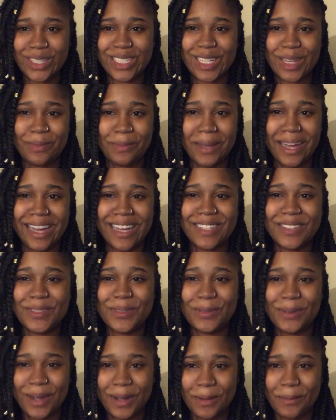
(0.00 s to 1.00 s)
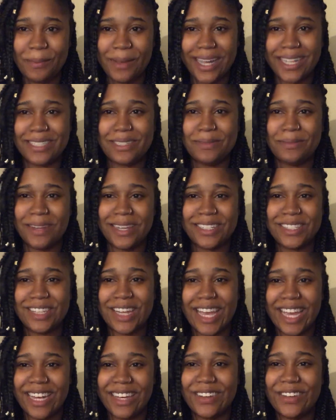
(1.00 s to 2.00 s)
What's up, guys, and welcome back to my
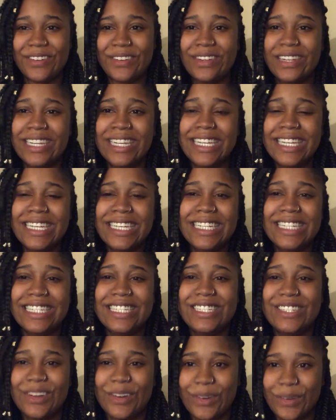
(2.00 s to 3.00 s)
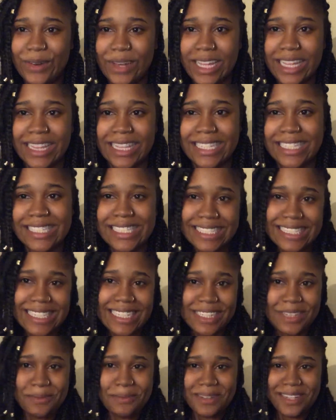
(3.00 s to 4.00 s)
channel. So this is a
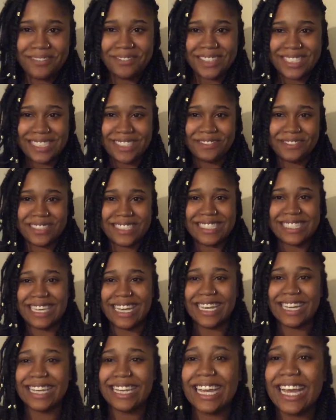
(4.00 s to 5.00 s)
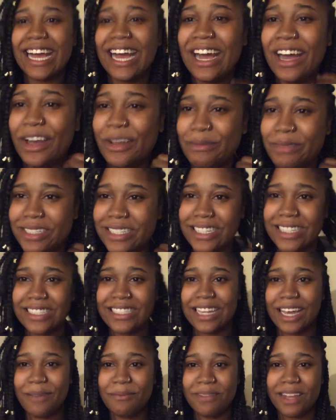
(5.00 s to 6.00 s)
little bit of a different setting, just
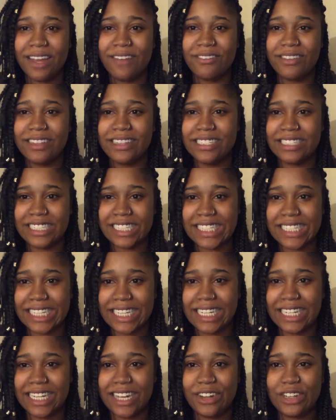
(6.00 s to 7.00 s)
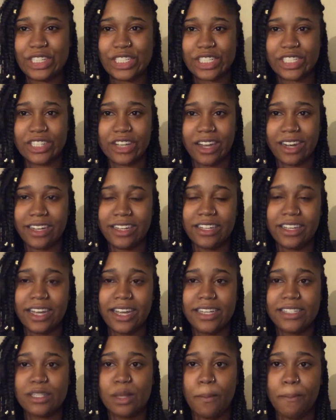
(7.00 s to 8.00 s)
because I'm not really just sitting down and just talking to you
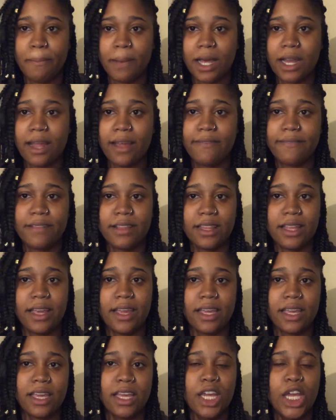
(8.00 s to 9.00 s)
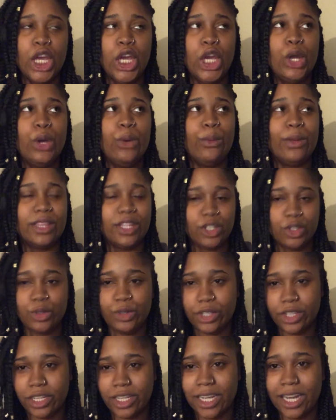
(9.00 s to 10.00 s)
guys, but I feel like with the new
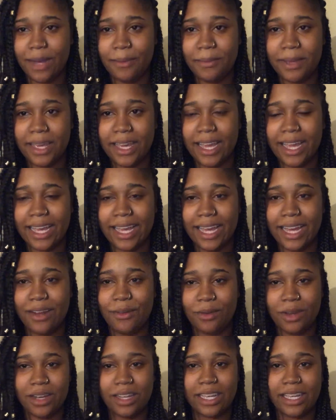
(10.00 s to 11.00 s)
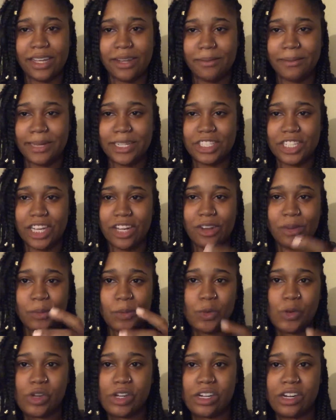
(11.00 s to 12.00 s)
year coming, I kind of want to gear my channel
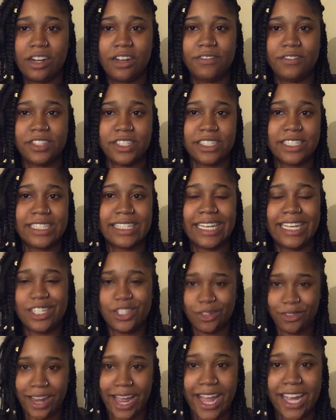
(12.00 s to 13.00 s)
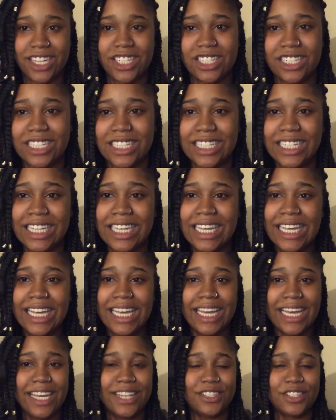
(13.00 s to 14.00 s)
more of just interaction
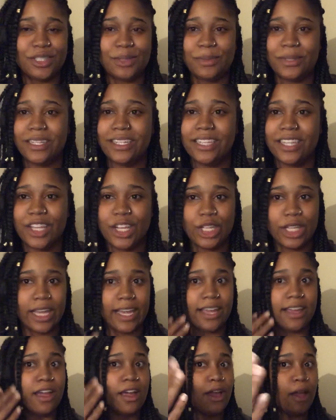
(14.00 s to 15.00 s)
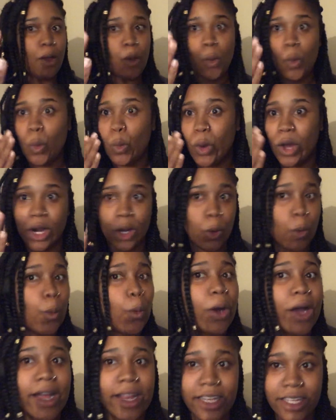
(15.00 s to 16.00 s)
and just being there like
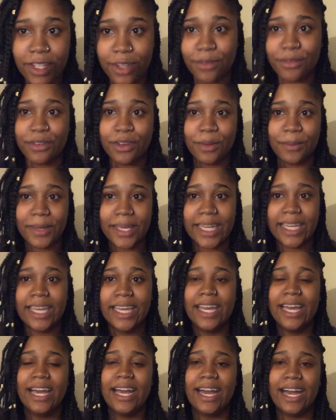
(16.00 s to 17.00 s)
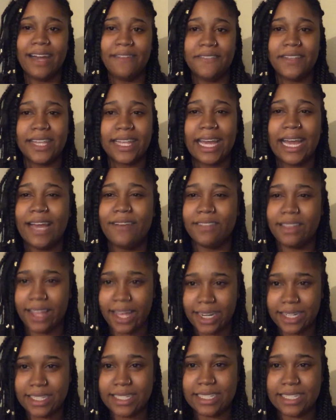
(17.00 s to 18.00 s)
one-on-one. You feel me? I feel like I have a
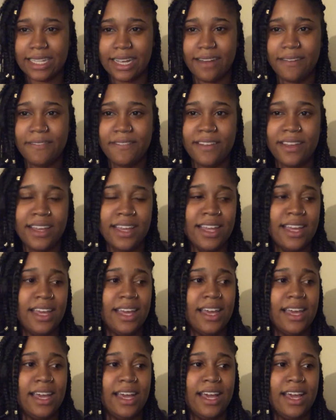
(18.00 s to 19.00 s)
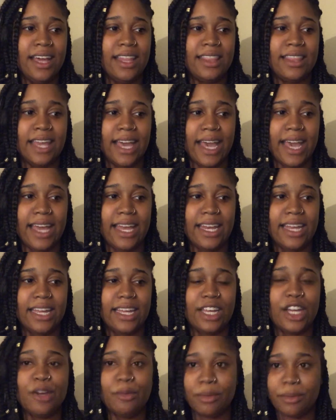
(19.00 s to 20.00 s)
lot of stuff that
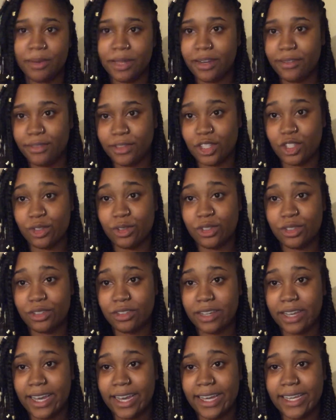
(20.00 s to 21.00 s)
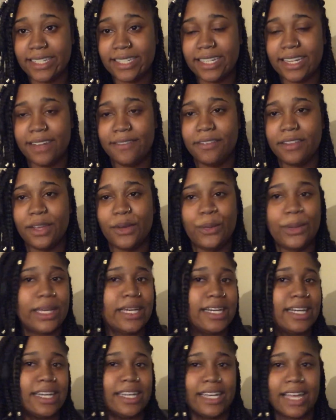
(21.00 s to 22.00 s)
could be beneficial to you guys, and I feel like we
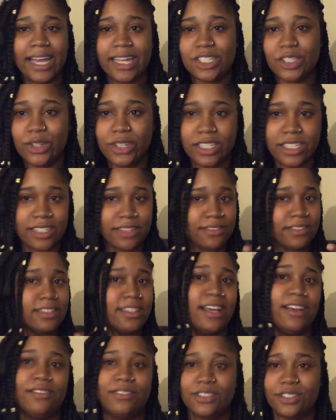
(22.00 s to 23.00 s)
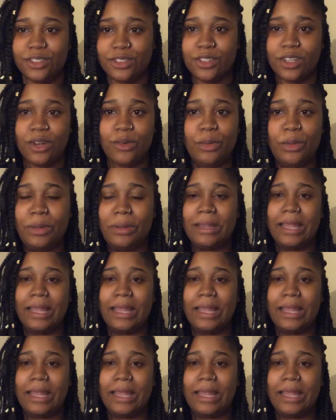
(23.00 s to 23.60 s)
can connect on a different level. You know,